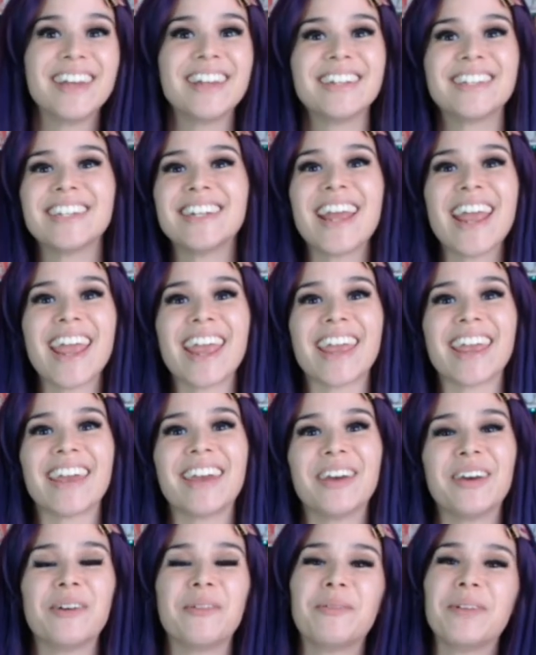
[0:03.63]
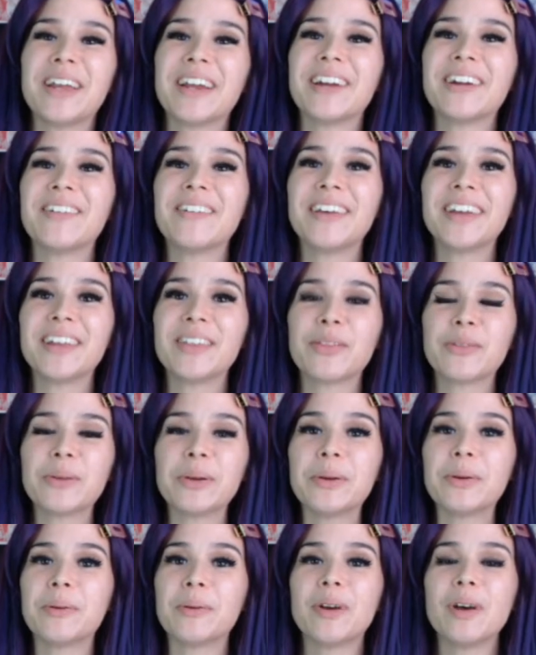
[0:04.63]
Today, we are going
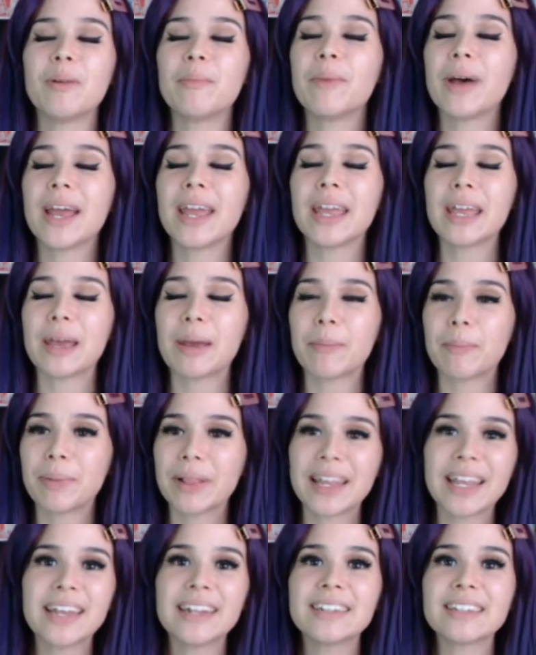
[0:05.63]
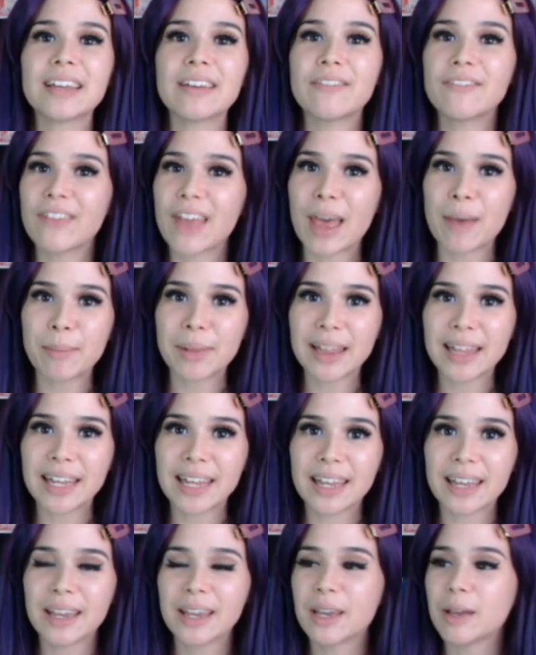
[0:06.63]
through my plant
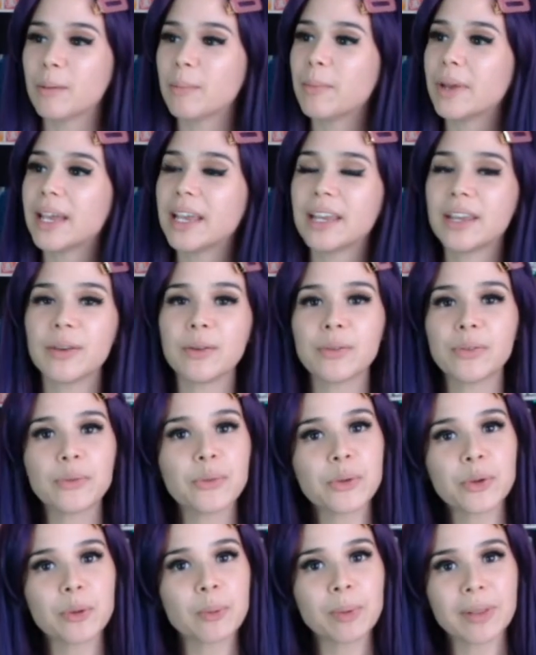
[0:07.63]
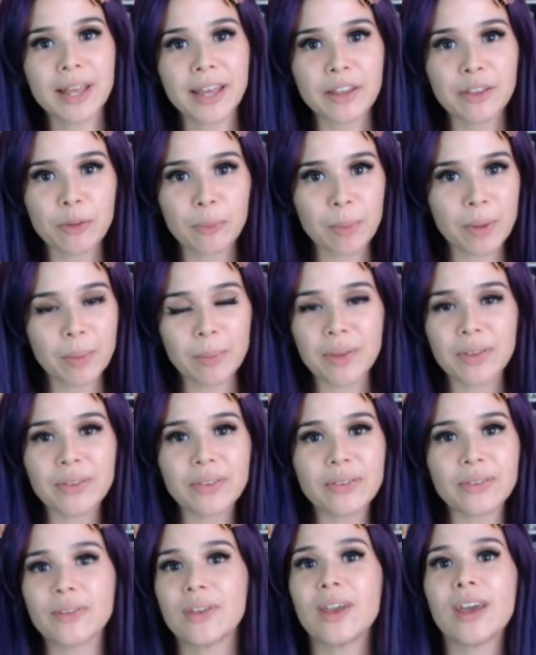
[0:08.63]
family, my cute little plant
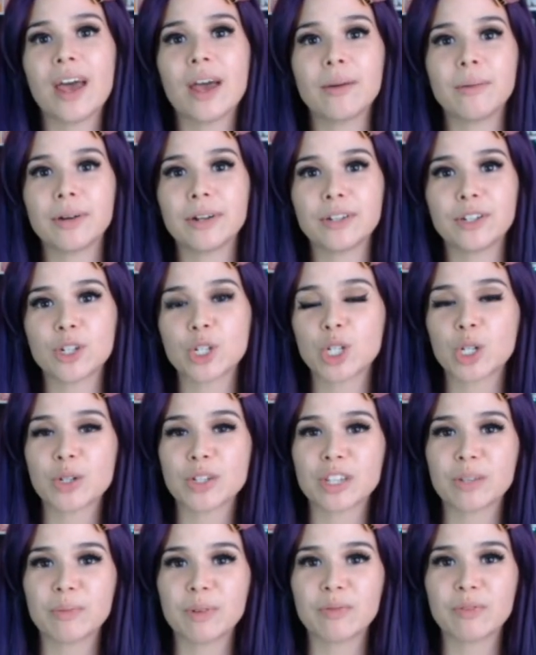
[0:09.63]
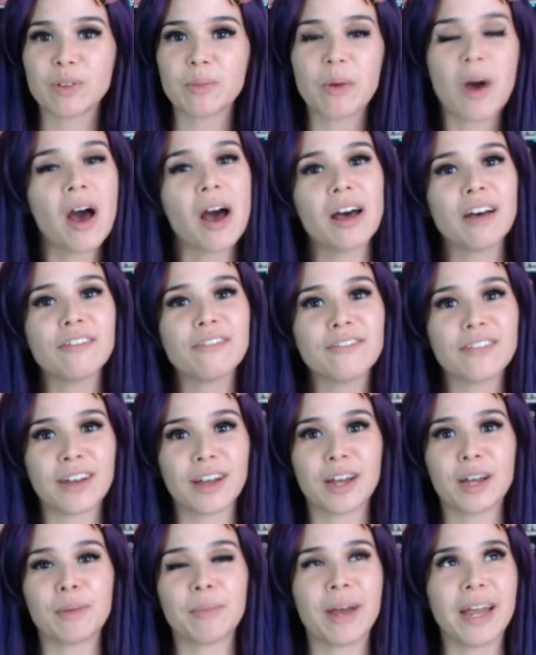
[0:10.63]
babies. I want to show some of them off.
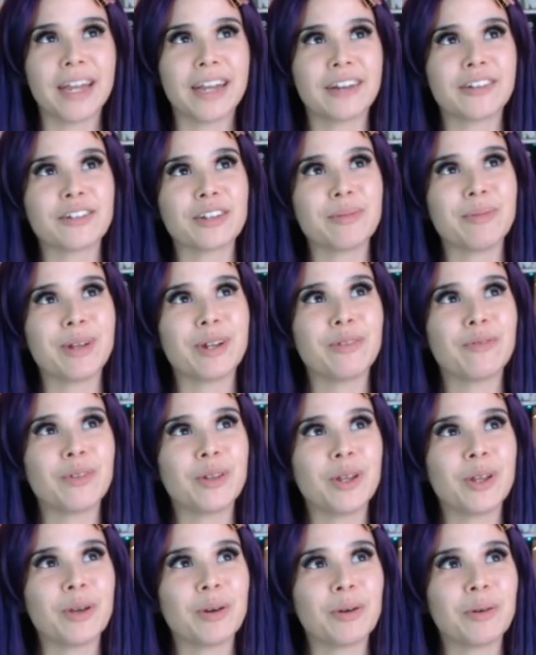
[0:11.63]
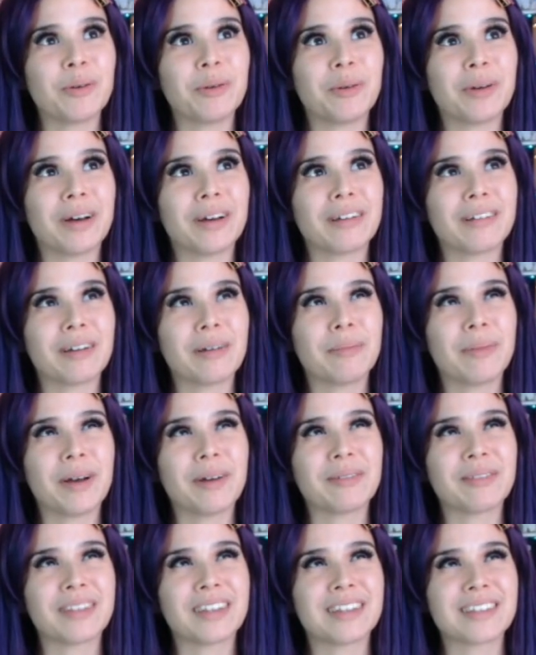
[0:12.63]
I actually made a video
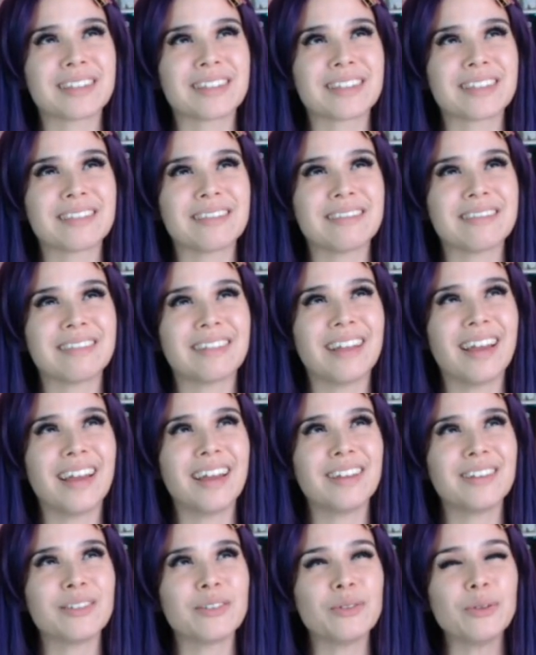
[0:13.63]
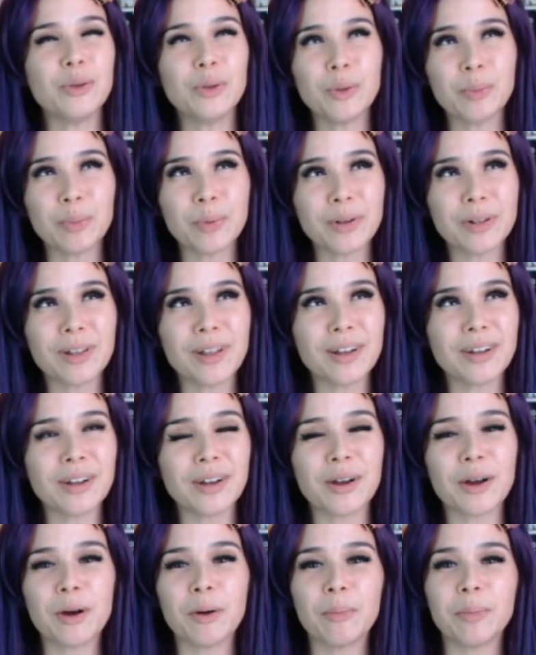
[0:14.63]
about this not super long
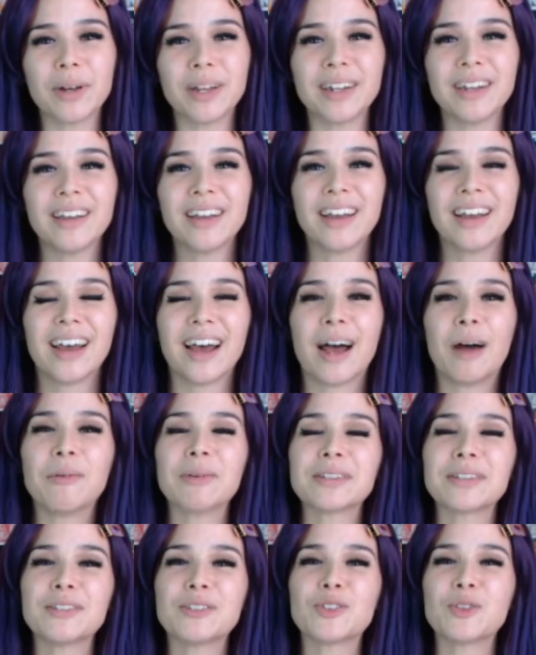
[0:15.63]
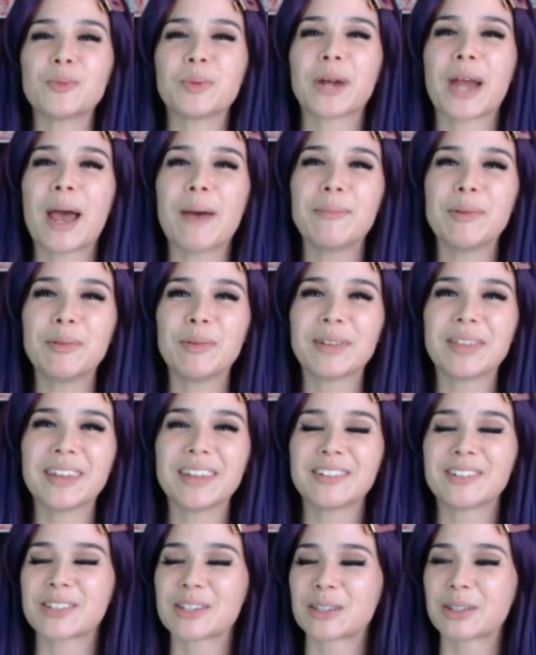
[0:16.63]
ago, but I wasn't super happy with
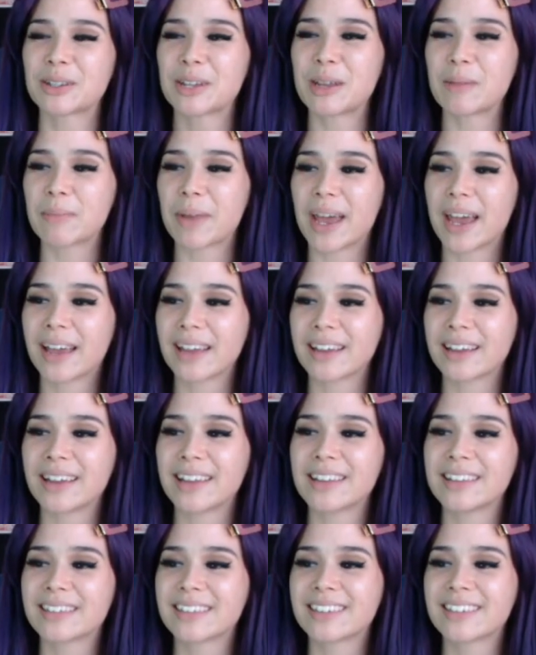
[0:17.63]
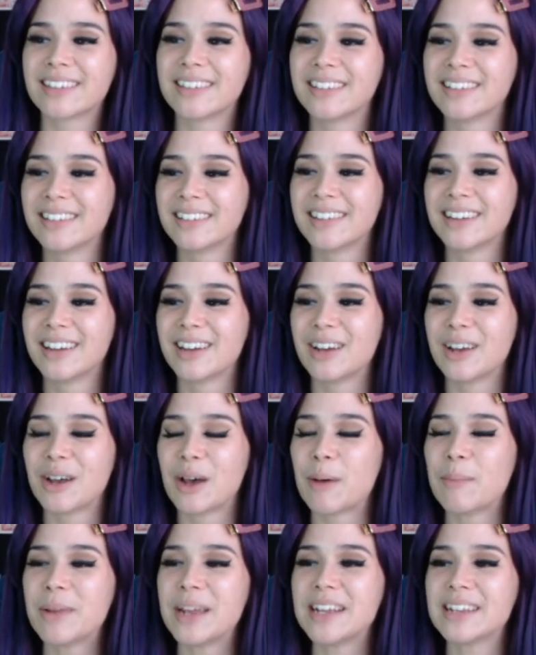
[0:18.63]
it. Just looking back, it's
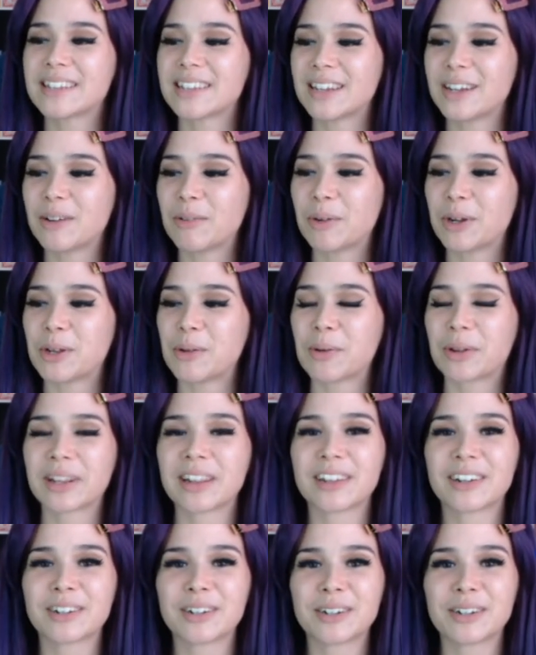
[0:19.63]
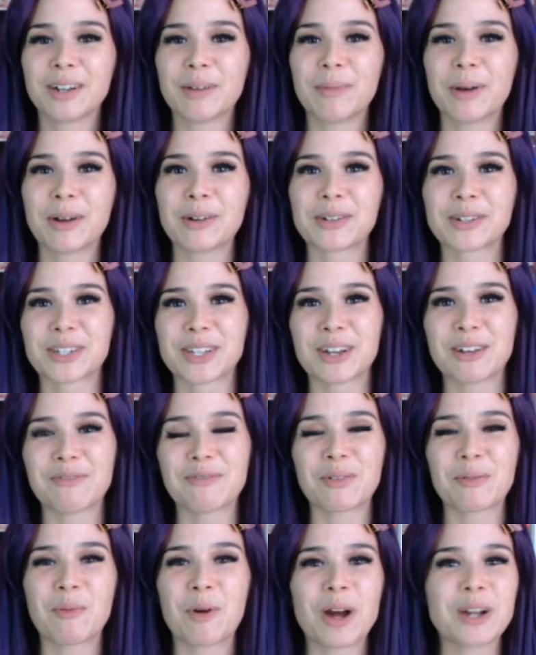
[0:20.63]
amazing what you can learn about yourself
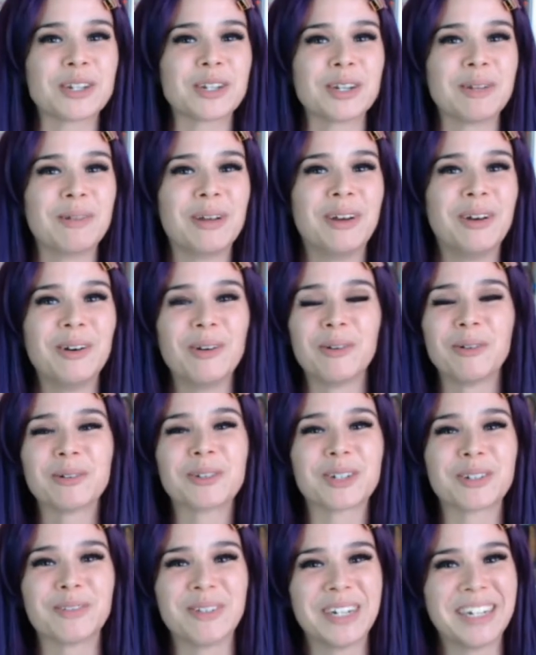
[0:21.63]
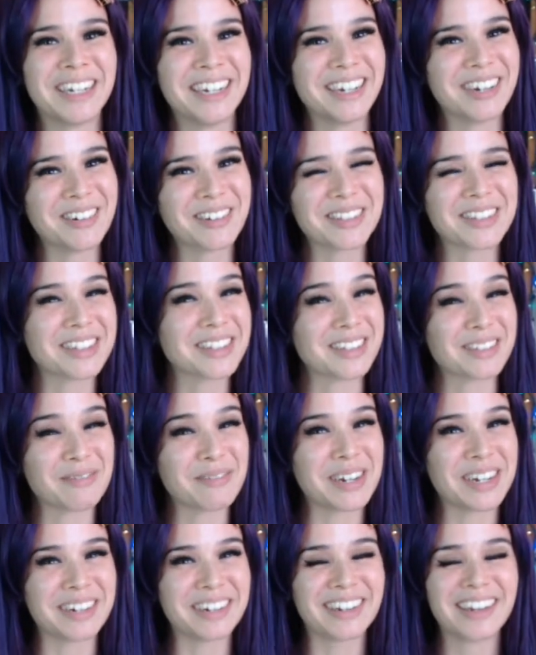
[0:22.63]
from watching older videos. It's
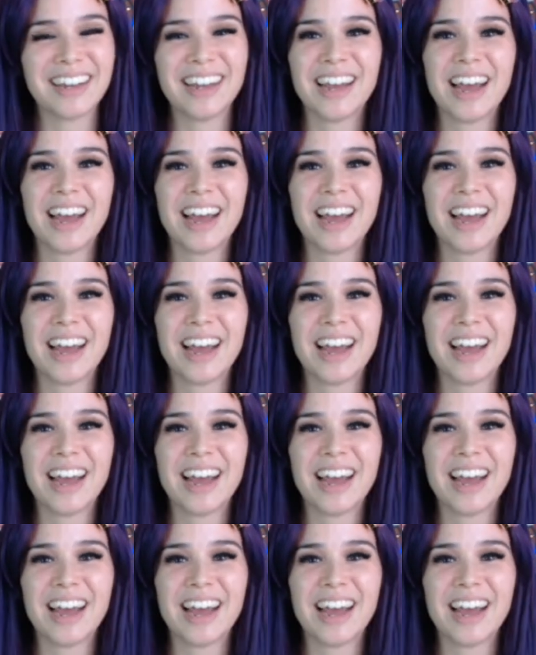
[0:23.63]
weird.